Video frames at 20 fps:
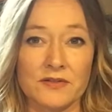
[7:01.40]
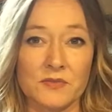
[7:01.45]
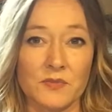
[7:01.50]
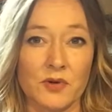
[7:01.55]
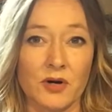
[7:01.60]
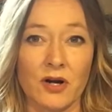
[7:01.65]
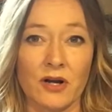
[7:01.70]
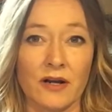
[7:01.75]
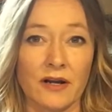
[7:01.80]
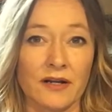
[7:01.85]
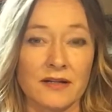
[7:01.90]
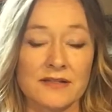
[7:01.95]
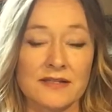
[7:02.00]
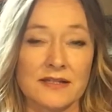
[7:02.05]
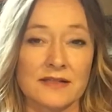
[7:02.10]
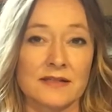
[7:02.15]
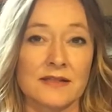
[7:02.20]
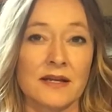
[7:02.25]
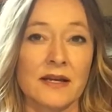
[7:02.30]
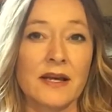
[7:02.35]
products.
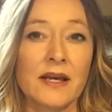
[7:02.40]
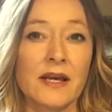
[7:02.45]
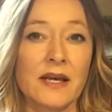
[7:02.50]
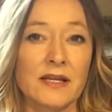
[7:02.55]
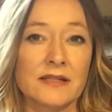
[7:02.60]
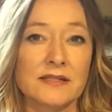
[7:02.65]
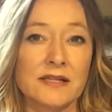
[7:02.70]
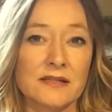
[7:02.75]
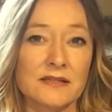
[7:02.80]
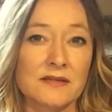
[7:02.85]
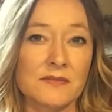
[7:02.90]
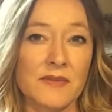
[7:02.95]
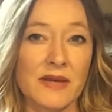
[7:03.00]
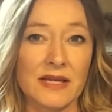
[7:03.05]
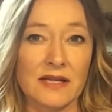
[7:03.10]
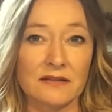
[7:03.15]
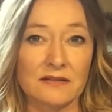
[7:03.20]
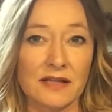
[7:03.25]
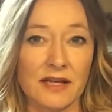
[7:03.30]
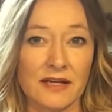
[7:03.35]
It doesn't
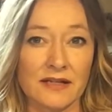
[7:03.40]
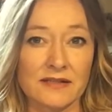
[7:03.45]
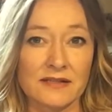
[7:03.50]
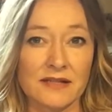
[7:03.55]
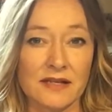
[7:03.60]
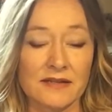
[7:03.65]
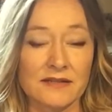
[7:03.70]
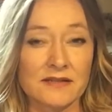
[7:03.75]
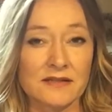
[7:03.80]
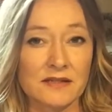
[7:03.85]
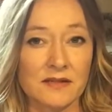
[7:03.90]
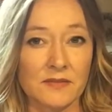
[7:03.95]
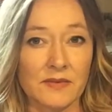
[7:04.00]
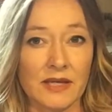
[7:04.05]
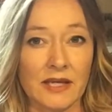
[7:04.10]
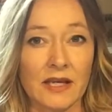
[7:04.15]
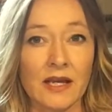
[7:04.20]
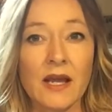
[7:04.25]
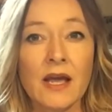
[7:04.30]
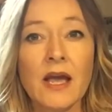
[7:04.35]
make a lot of sense to
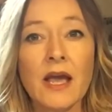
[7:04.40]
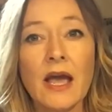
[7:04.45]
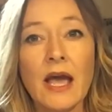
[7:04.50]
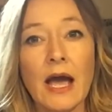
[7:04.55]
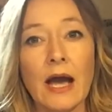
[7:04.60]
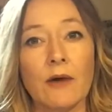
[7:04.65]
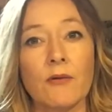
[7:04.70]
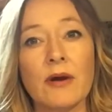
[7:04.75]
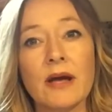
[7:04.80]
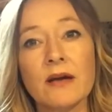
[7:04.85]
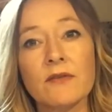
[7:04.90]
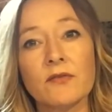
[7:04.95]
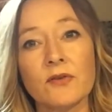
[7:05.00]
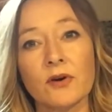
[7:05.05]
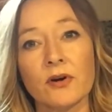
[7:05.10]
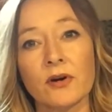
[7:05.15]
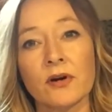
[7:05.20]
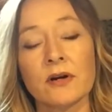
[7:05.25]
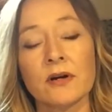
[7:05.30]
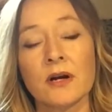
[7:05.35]
me.
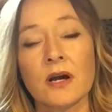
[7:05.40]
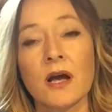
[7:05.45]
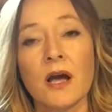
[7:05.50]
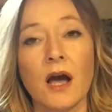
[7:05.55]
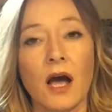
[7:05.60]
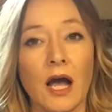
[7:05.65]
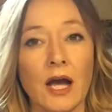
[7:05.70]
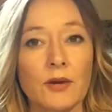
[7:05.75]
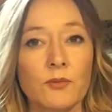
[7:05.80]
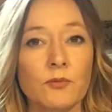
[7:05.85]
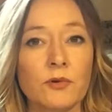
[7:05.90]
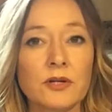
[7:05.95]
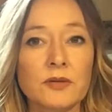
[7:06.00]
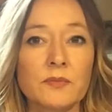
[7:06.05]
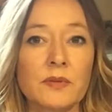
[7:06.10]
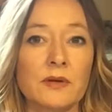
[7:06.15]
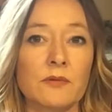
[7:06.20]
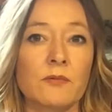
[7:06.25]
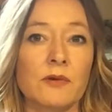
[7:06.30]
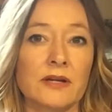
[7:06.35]
However, I would
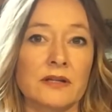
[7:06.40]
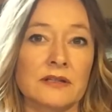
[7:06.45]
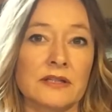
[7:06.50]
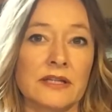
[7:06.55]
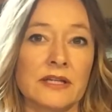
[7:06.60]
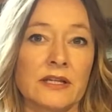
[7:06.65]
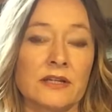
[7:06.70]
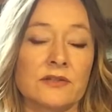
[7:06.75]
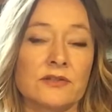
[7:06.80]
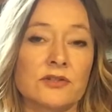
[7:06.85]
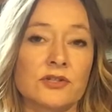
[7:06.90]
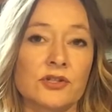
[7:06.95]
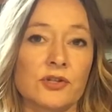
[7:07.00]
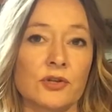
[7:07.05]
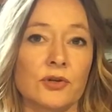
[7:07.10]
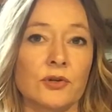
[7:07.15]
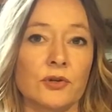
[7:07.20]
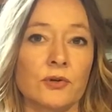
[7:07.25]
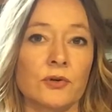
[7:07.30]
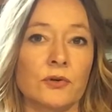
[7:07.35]
be willing
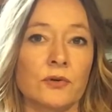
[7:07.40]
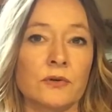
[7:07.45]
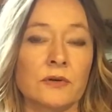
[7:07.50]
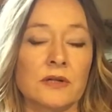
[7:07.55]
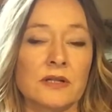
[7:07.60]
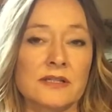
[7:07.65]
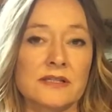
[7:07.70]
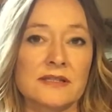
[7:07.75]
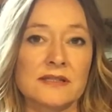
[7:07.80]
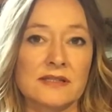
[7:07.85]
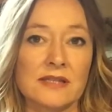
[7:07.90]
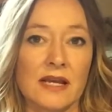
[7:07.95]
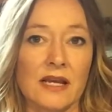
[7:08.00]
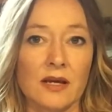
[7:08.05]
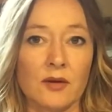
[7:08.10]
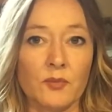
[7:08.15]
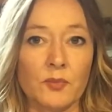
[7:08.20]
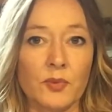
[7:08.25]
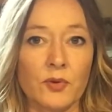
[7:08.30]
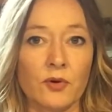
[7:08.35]
to
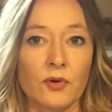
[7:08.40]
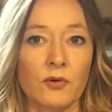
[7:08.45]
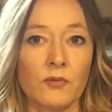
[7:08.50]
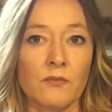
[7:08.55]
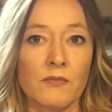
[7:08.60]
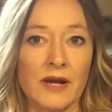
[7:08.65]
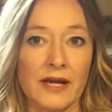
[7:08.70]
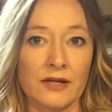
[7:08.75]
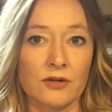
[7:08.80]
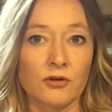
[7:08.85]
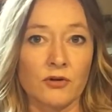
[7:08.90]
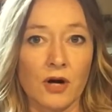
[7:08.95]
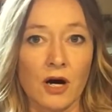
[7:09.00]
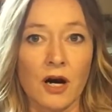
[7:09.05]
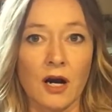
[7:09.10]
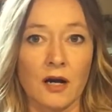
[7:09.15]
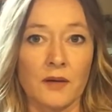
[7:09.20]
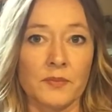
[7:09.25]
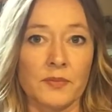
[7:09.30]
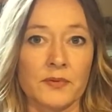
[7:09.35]
sample my
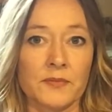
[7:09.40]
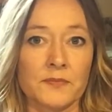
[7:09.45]
crop.